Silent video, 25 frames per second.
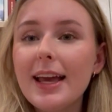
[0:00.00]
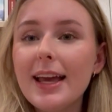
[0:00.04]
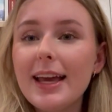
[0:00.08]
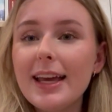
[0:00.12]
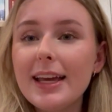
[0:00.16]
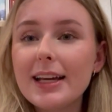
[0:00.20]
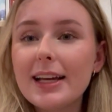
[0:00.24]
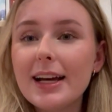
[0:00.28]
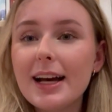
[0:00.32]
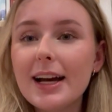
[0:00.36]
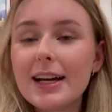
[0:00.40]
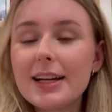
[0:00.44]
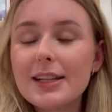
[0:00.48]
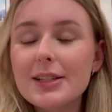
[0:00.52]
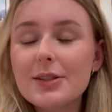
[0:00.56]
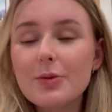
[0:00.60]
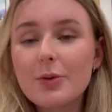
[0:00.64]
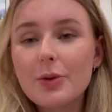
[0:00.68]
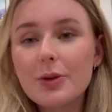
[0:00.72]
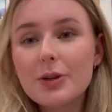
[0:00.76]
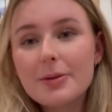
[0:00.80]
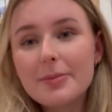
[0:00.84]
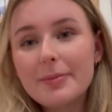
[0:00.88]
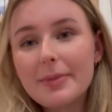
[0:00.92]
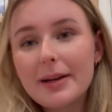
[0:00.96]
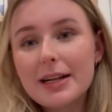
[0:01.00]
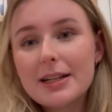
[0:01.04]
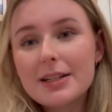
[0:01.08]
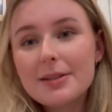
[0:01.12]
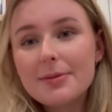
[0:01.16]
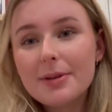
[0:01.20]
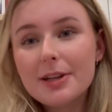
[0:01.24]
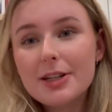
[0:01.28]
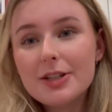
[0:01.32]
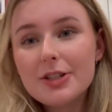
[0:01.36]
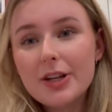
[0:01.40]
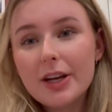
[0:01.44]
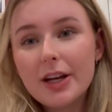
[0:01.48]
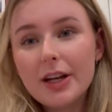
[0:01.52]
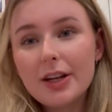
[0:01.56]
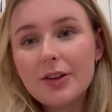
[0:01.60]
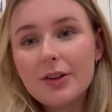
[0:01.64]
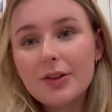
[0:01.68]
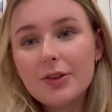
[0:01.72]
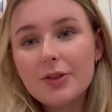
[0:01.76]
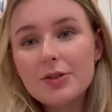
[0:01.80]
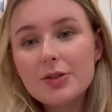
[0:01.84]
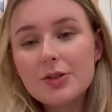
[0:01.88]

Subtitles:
Hey guys, welcome back to my channel.